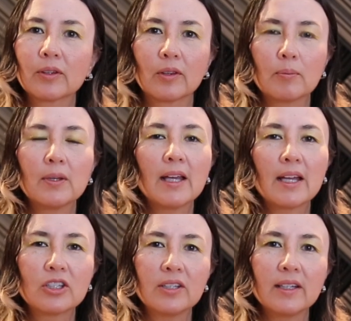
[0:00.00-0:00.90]
that the
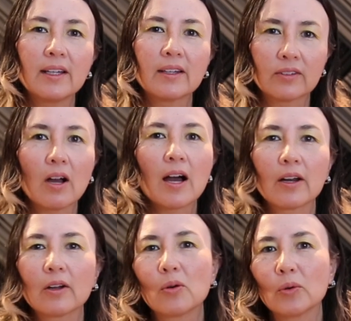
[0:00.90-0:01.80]
PhD is
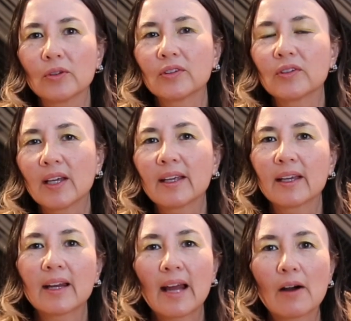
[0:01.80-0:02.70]
not a golden
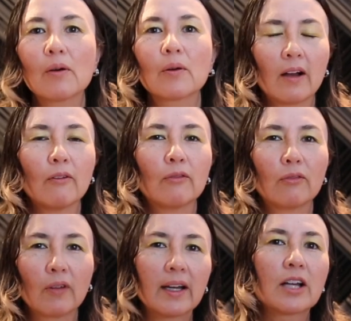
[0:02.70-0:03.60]
ticket out of
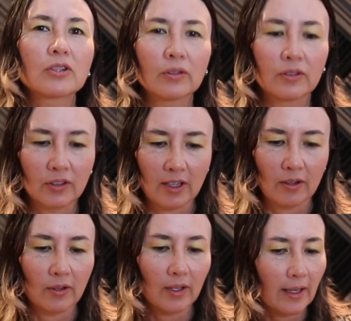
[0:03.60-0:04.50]
financial
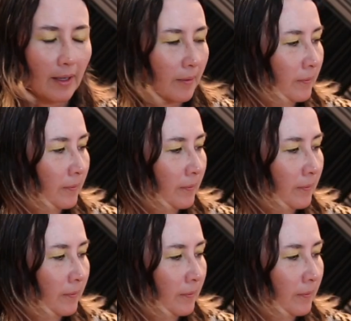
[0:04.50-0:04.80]
insecurity.